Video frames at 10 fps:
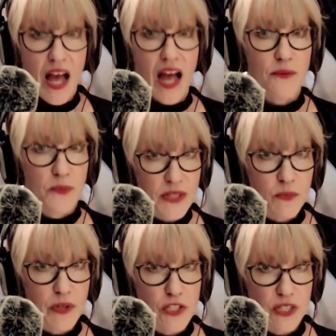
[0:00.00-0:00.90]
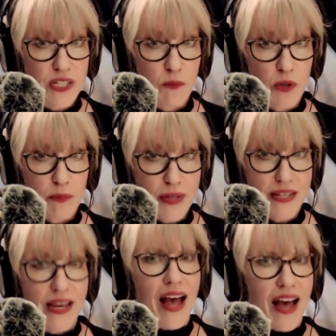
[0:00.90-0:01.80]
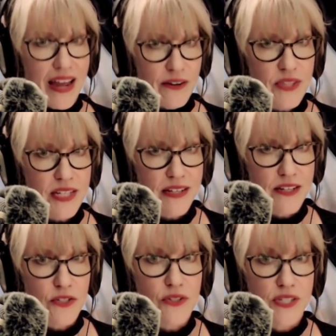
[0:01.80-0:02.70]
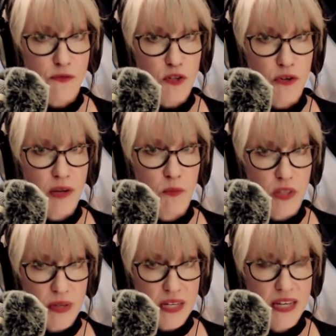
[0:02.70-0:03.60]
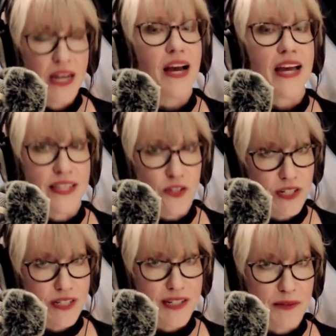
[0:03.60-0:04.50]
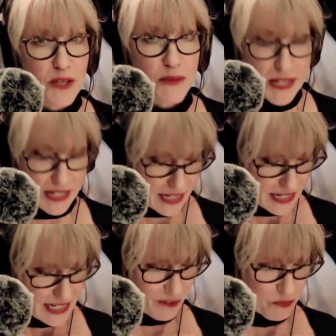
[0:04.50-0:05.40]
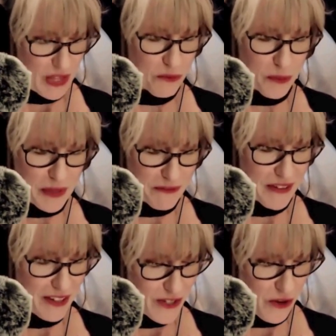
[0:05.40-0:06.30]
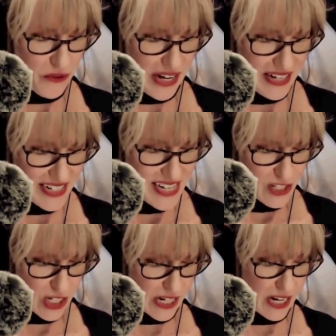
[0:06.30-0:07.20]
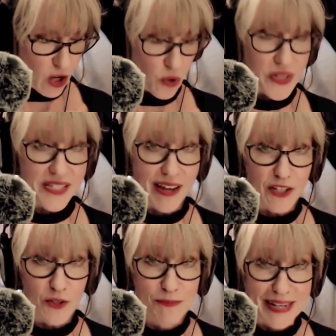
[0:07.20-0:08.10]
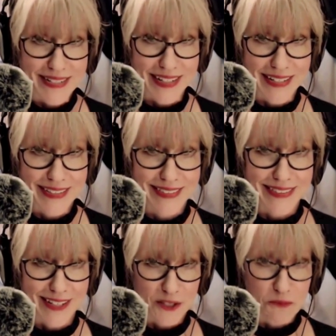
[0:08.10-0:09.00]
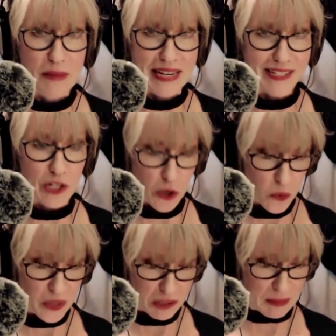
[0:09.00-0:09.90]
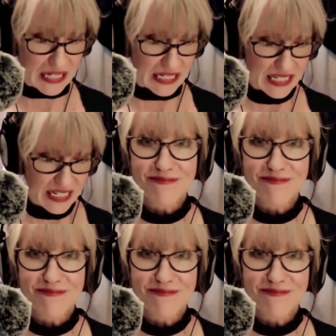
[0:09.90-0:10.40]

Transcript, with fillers: I really want you to come with me. I don't think I can do this if you don't come with me. I think you need to come with me. It will be felt so great an attention. And I always thought you meant it. Like you meant to go with me.